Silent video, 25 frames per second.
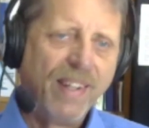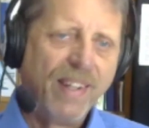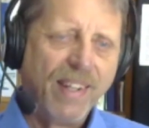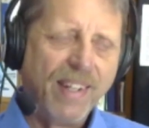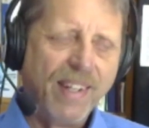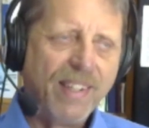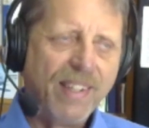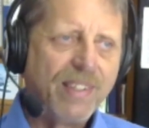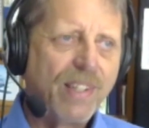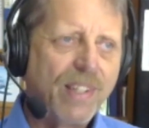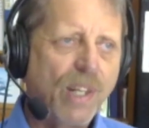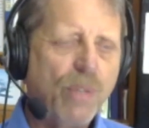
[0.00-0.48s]

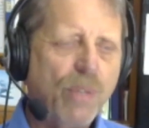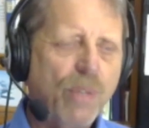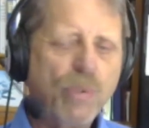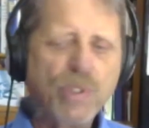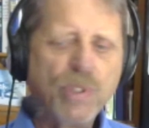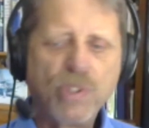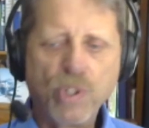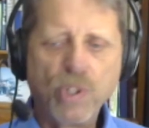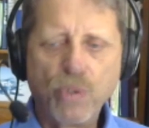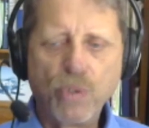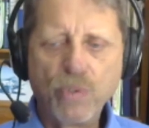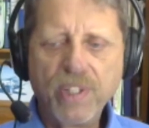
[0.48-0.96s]
And he said he
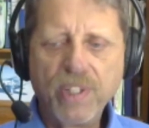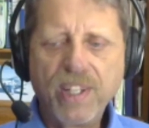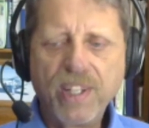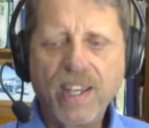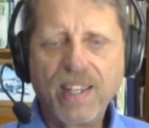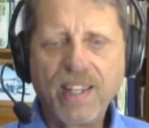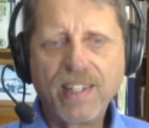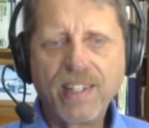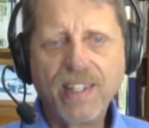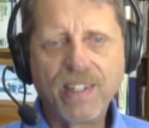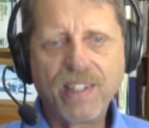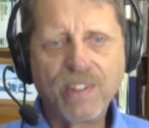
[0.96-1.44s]
was the only
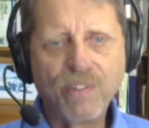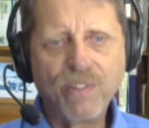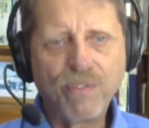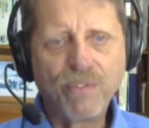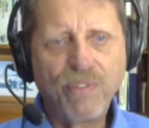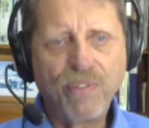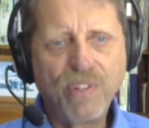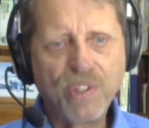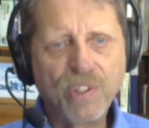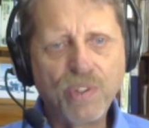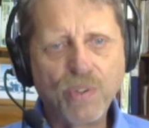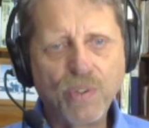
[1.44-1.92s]
guy catching
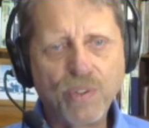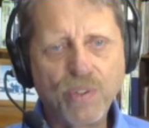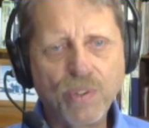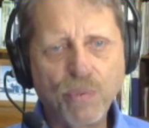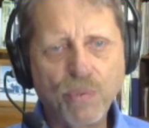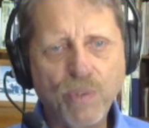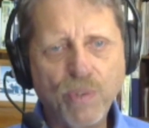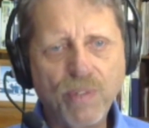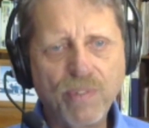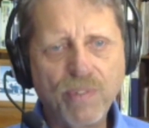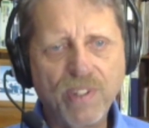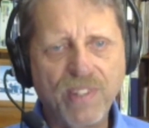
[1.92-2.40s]
fish on the
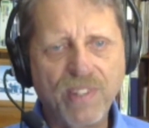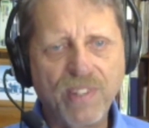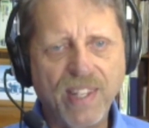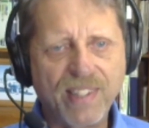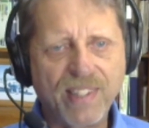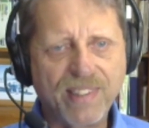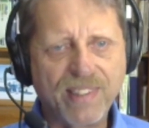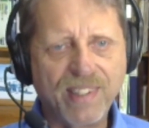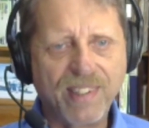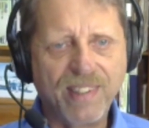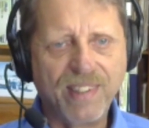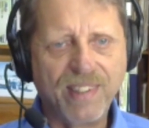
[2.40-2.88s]
river that day.